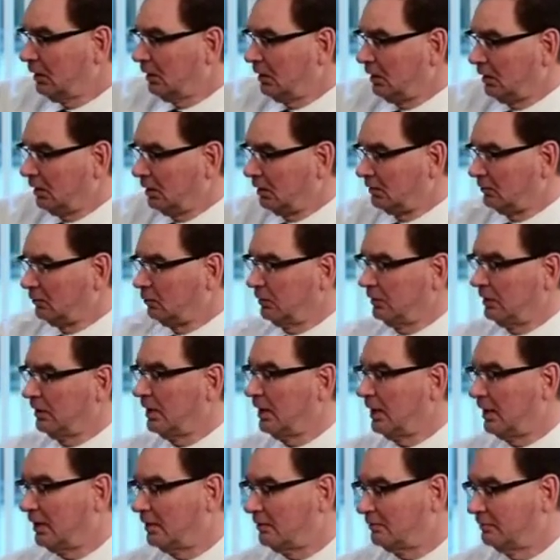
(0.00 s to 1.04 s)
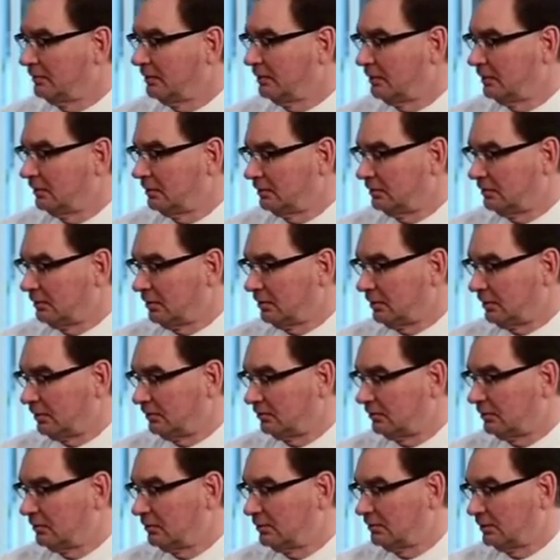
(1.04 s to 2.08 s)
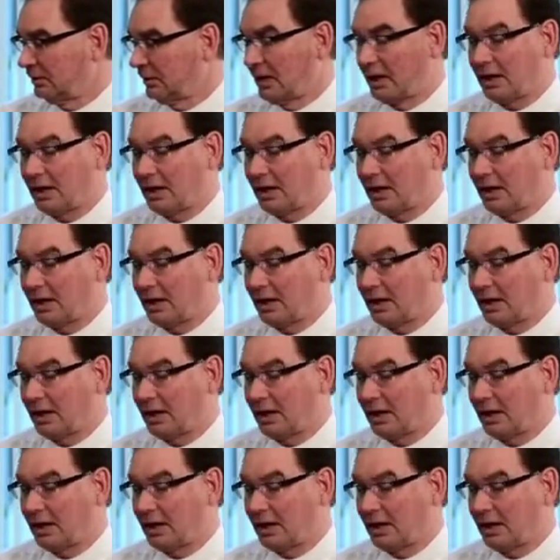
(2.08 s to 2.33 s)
And we have the the